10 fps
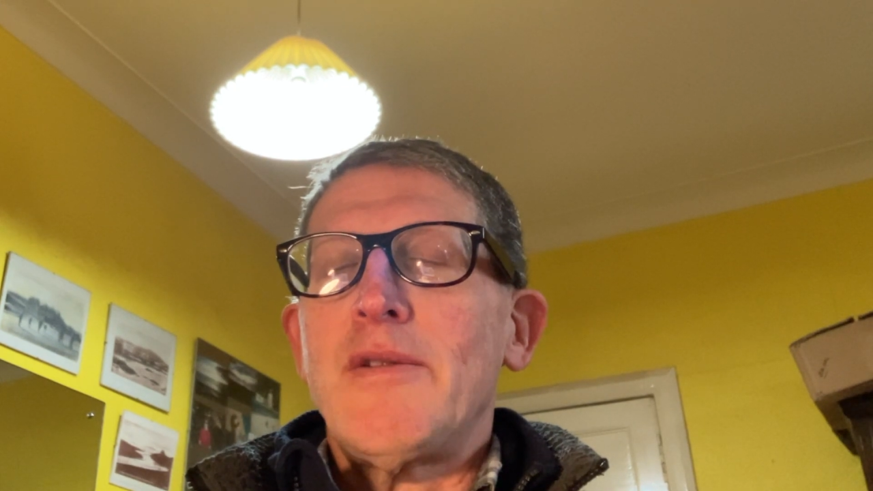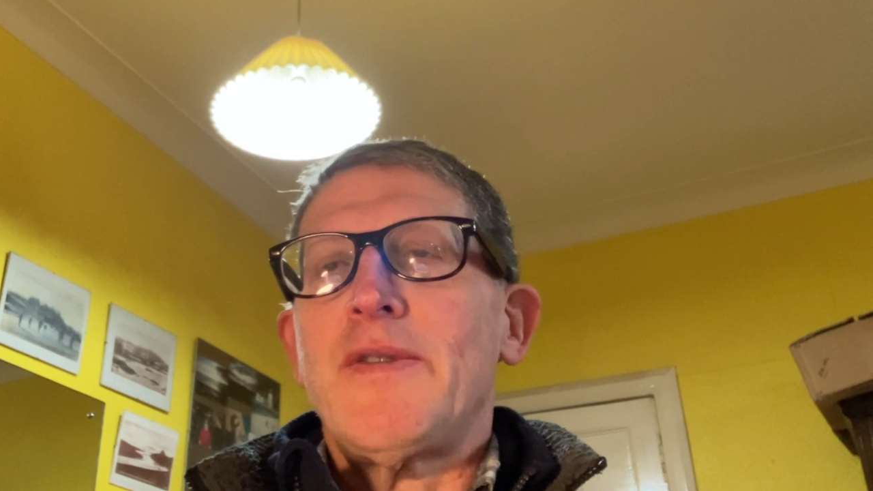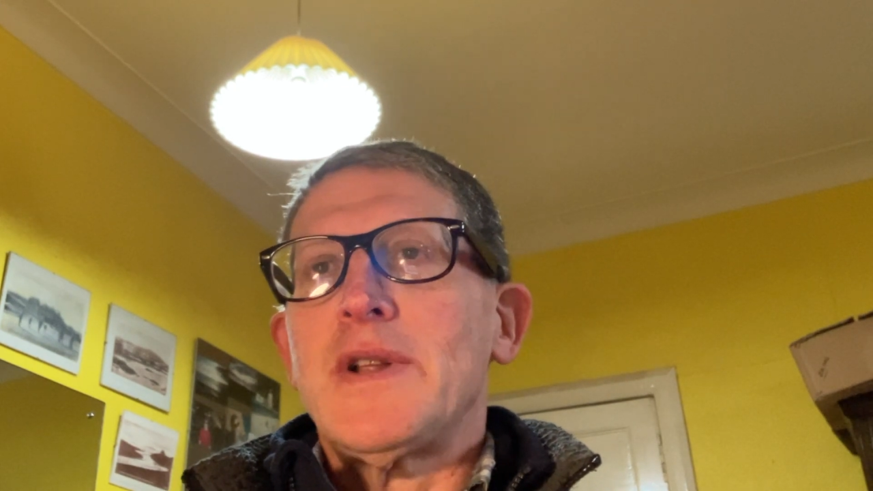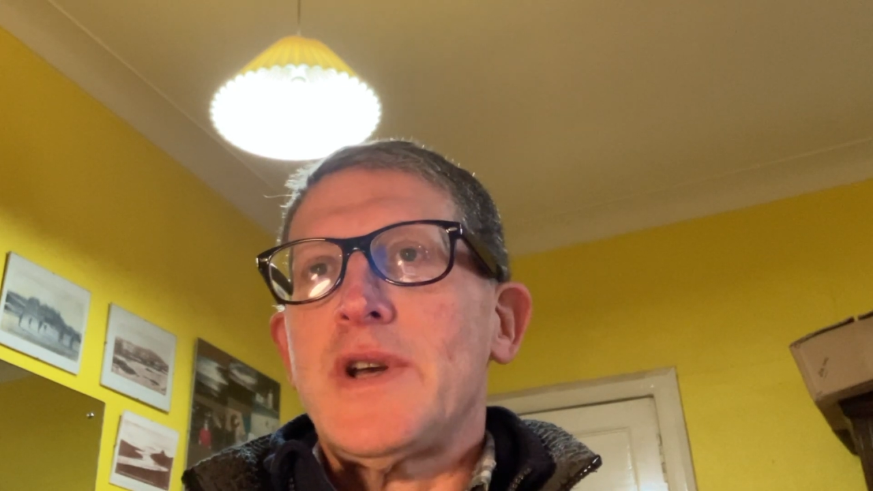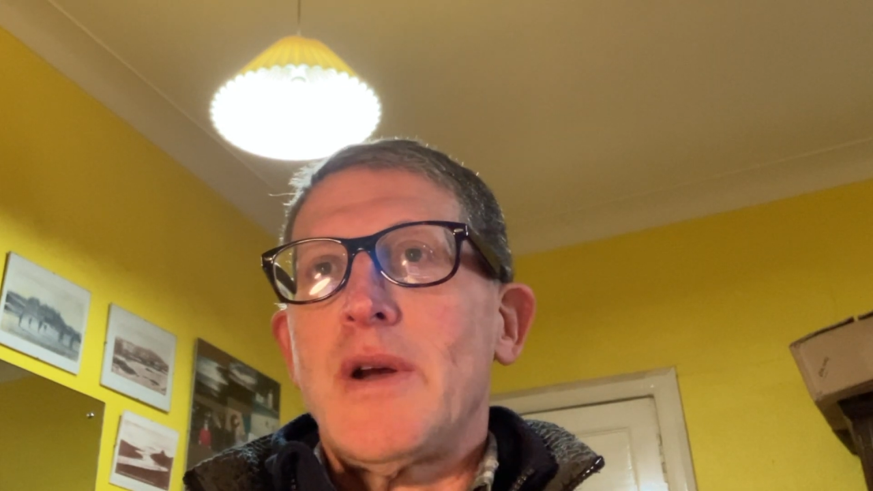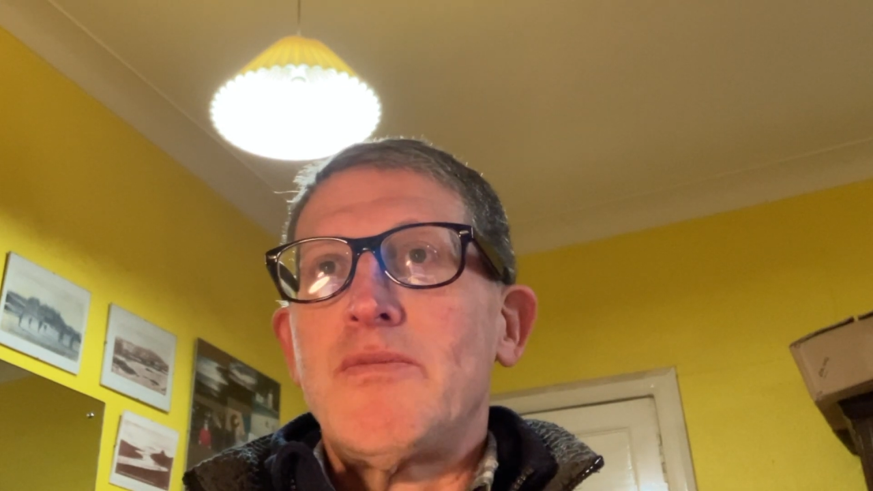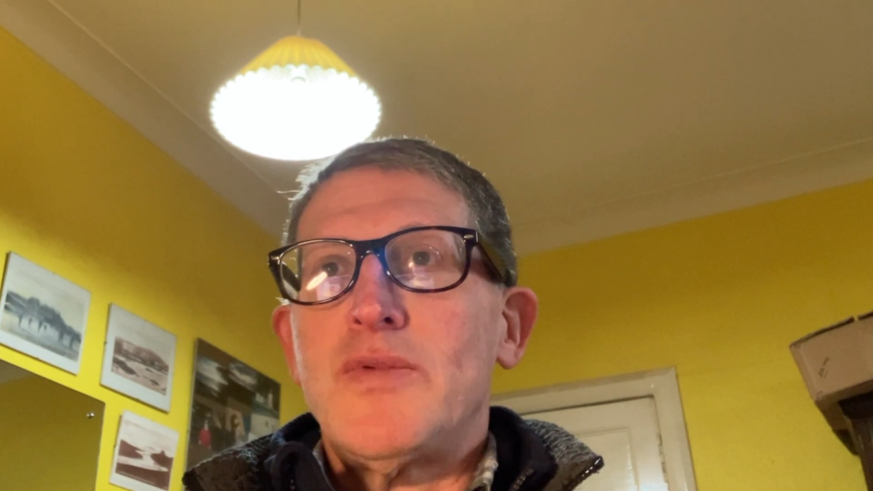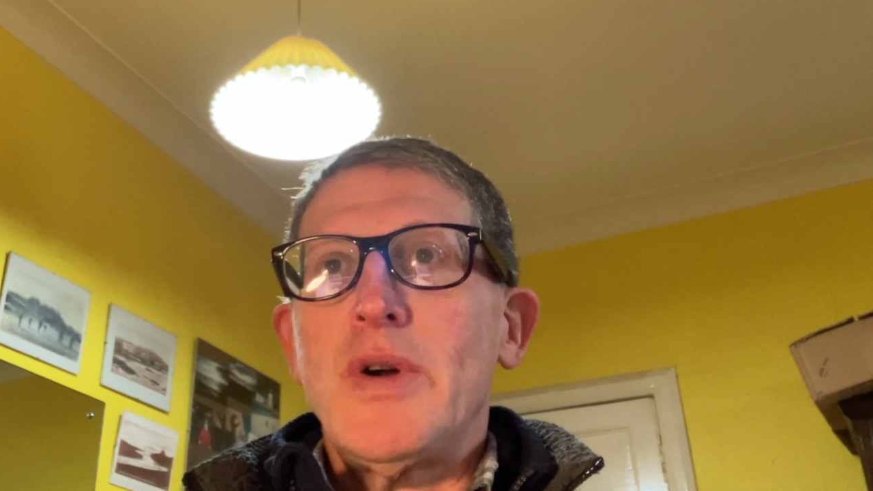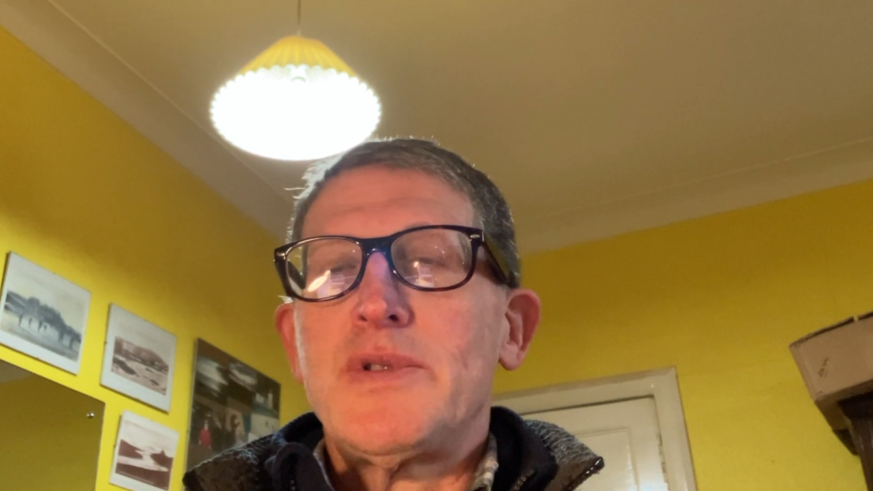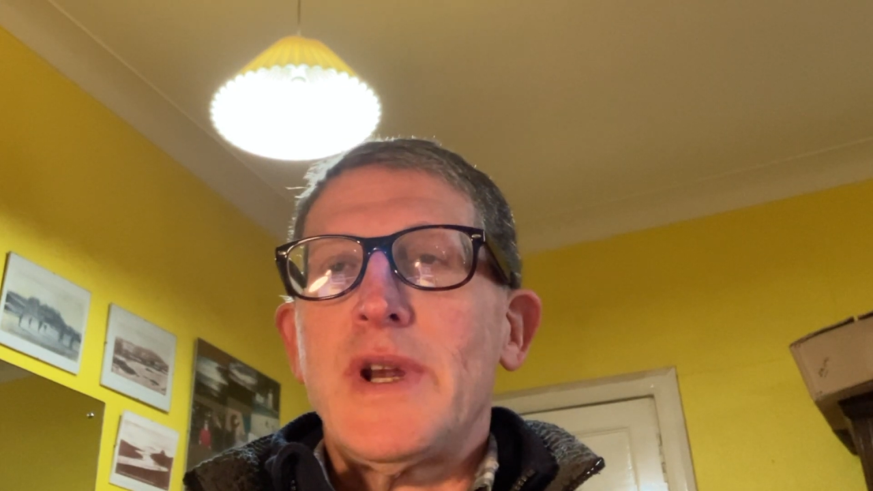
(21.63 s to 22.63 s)
In fact, I
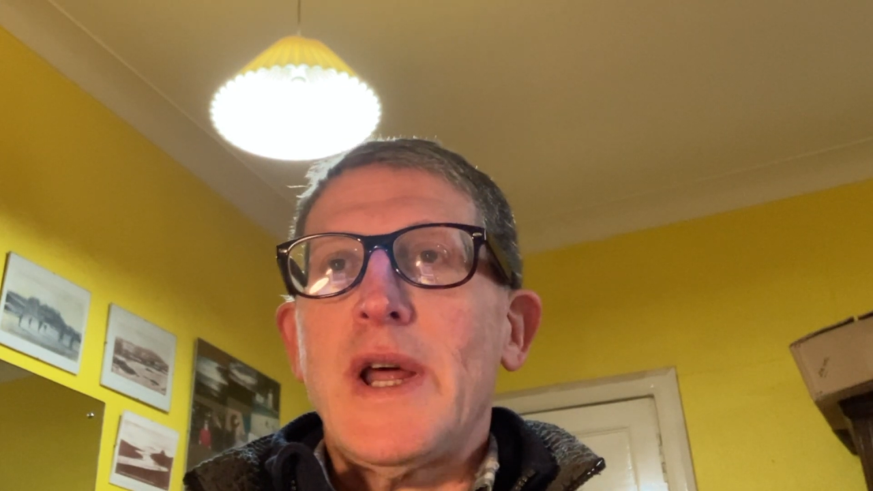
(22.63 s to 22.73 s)
wrote an